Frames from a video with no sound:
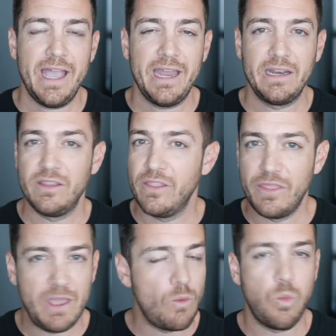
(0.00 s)

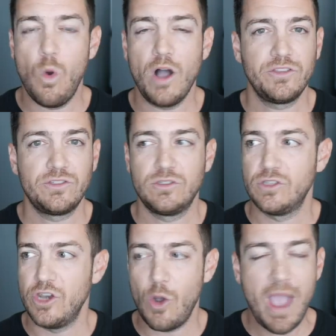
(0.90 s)
and they want
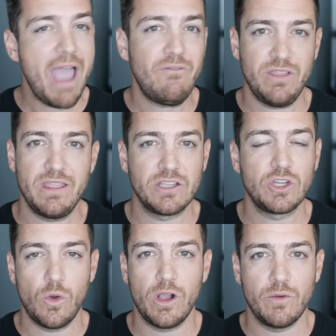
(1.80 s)
to know everything
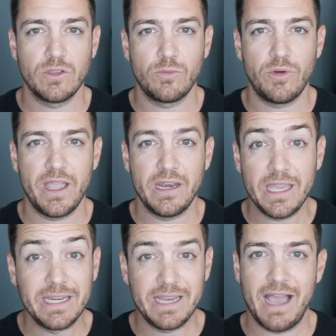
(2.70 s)
that's going on with your brand
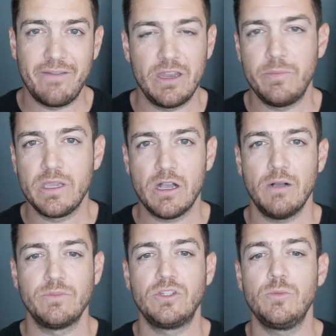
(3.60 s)
and dive in and
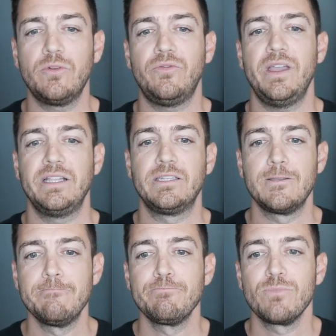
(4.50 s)
become super
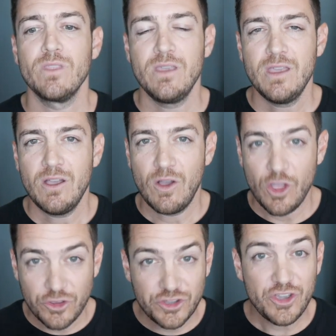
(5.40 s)
fans.
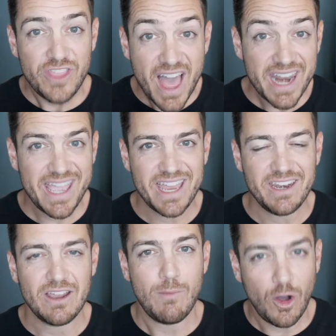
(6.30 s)
To that
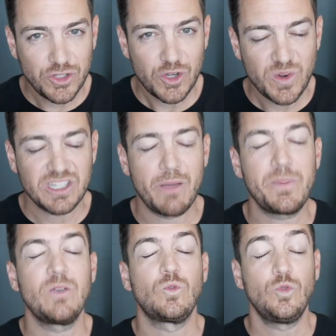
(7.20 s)
end, I'm also doing
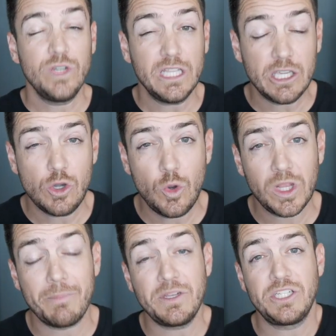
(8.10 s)
something really
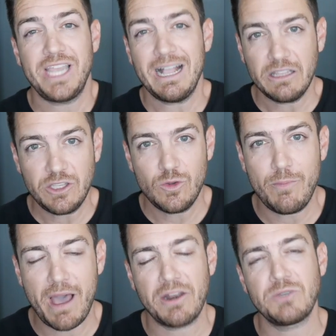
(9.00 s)
cool I've been telling you
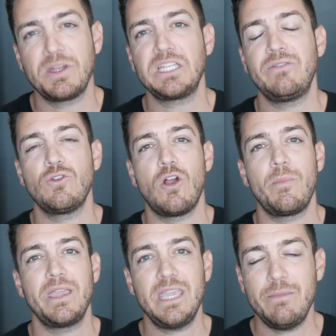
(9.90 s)
about, especially if you're
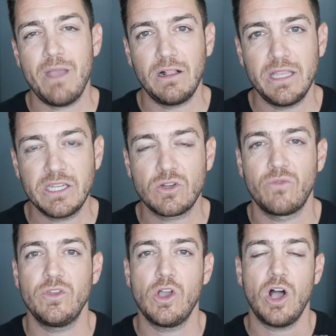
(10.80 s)
on my email list
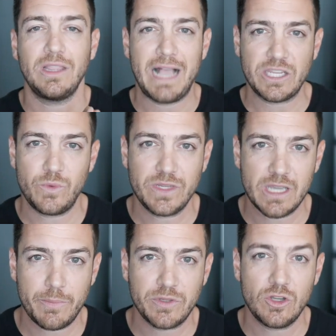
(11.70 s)
or if you caught last
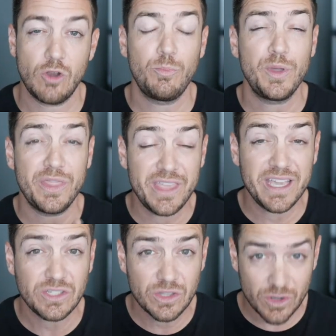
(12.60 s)
week's episode. But
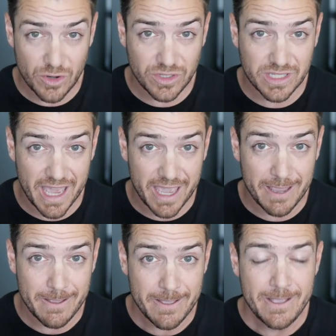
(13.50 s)
this
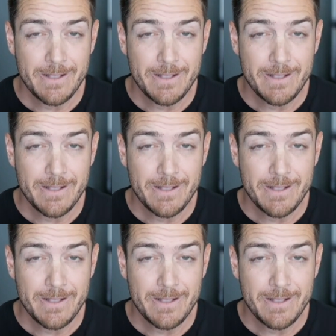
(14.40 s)
Thursday,